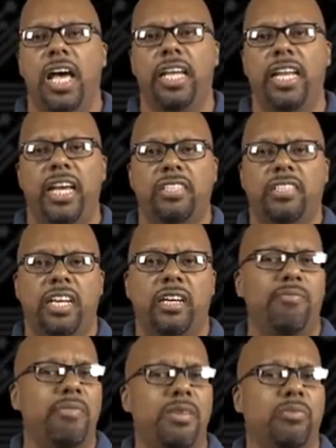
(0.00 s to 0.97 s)
It acts like
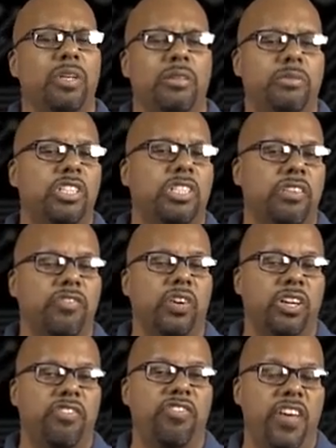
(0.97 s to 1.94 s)
a memory, just a
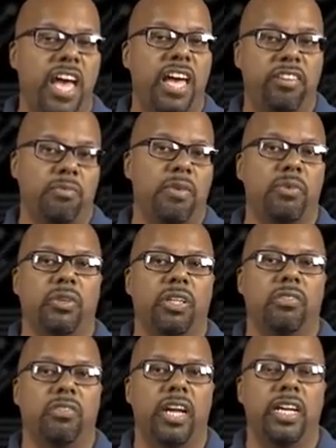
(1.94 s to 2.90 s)
very fast
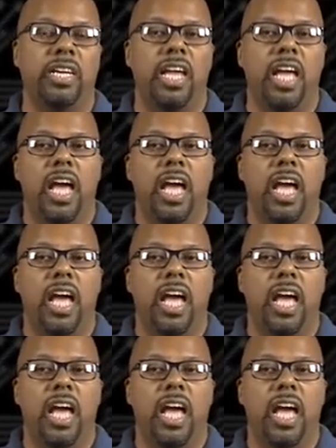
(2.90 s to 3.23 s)
memory, right?